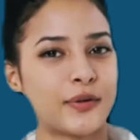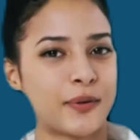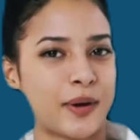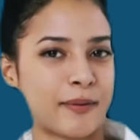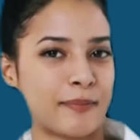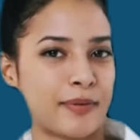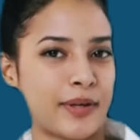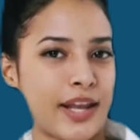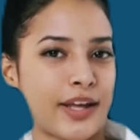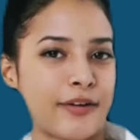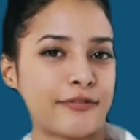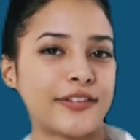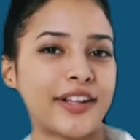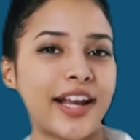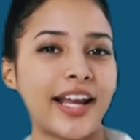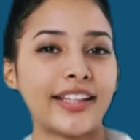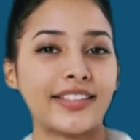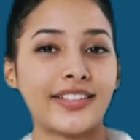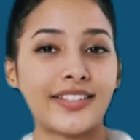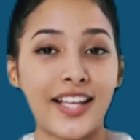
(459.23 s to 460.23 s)
on the
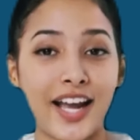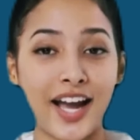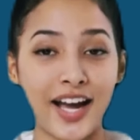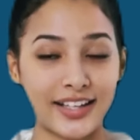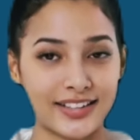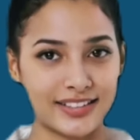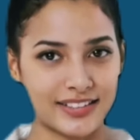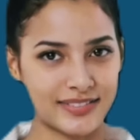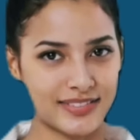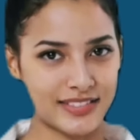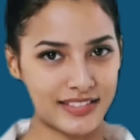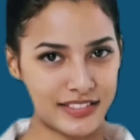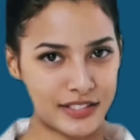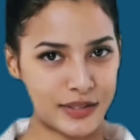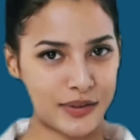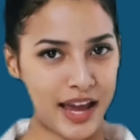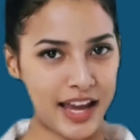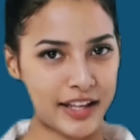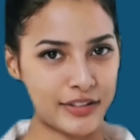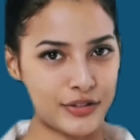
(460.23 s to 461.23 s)
left-hand side.
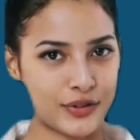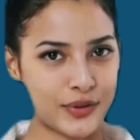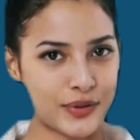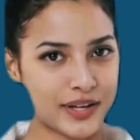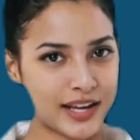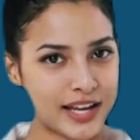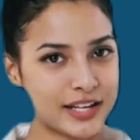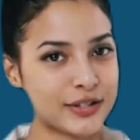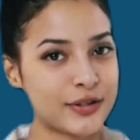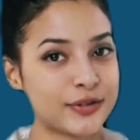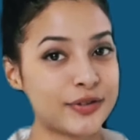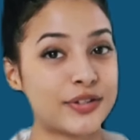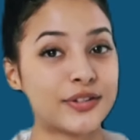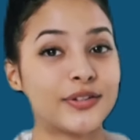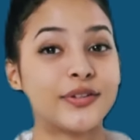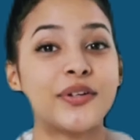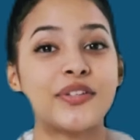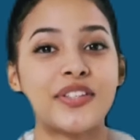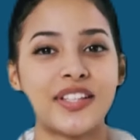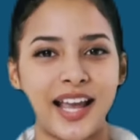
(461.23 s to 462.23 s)
Select Create a
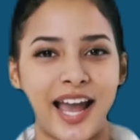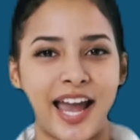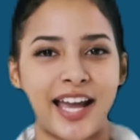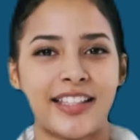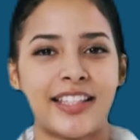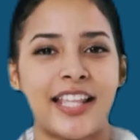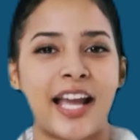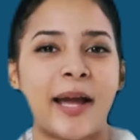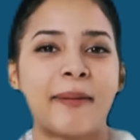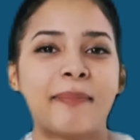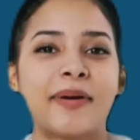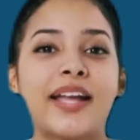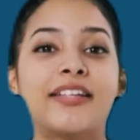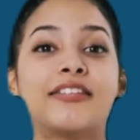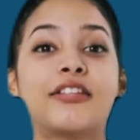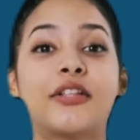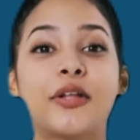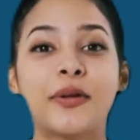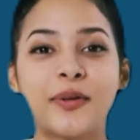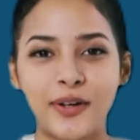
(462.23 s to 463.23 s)
Resource and type
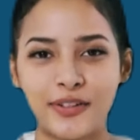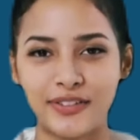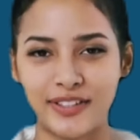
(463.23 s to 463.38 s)
SQL